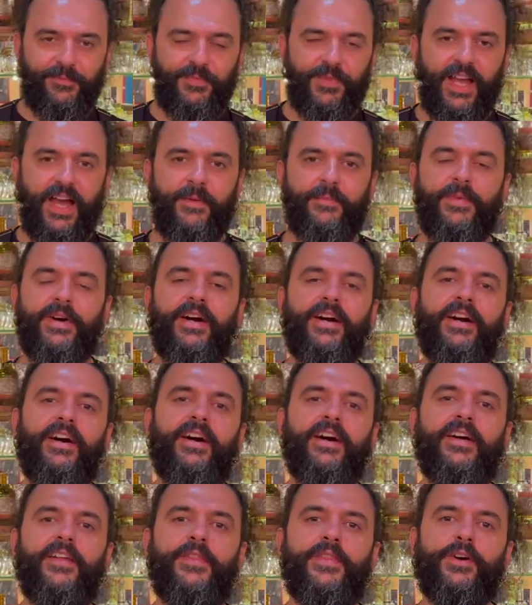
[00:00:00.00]
I'm
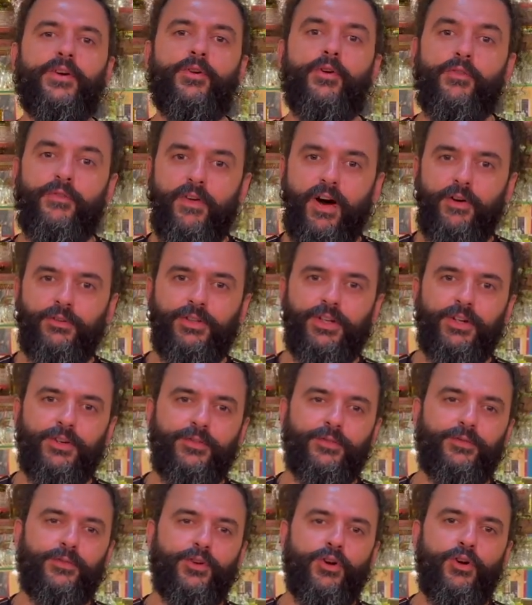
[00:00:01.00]
the co-founder
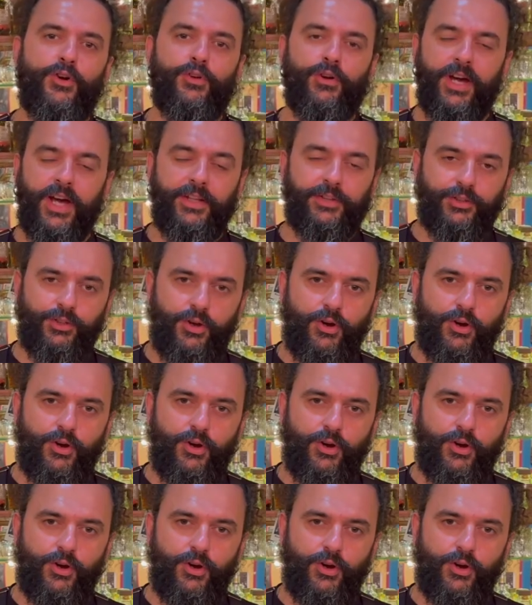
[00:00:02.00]
and